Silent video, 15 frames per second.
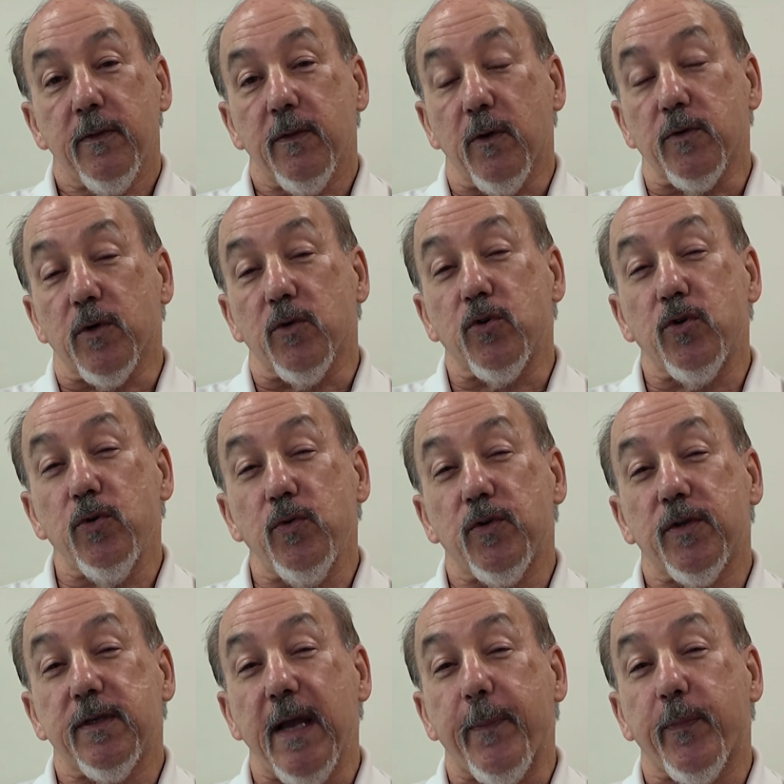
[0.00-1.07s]
Those are two
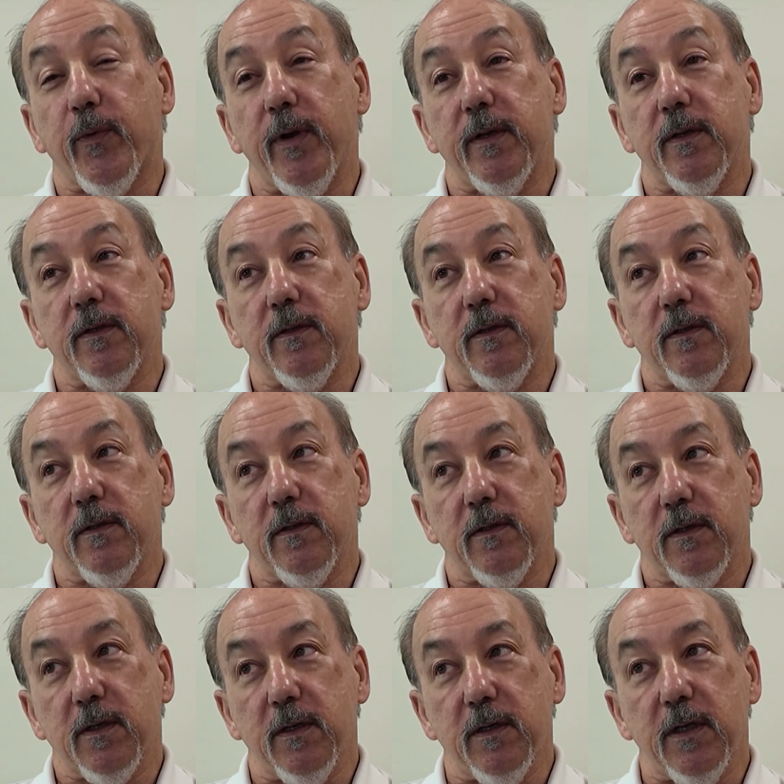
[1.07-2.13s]
separate
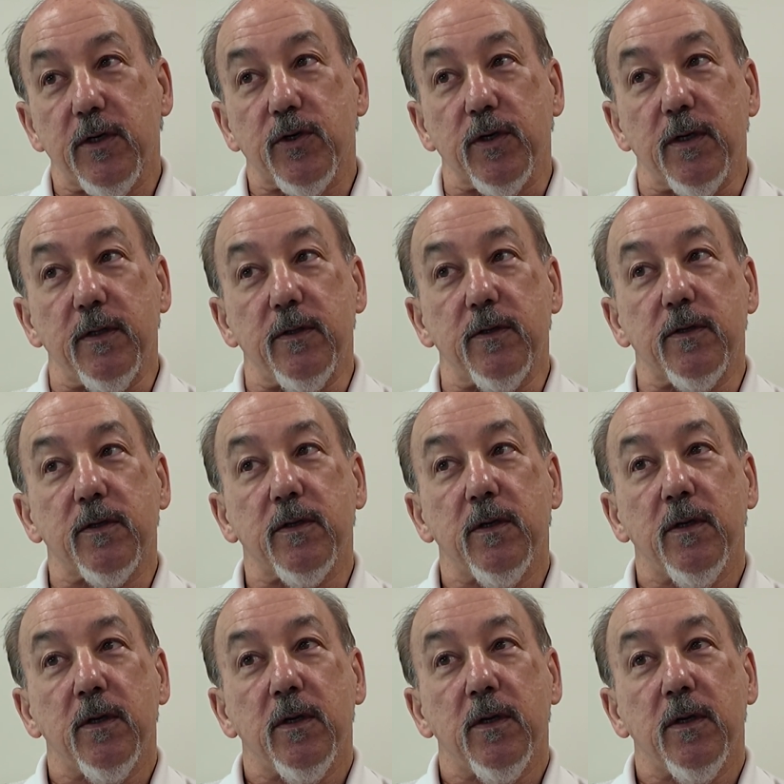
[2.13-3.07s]
conditions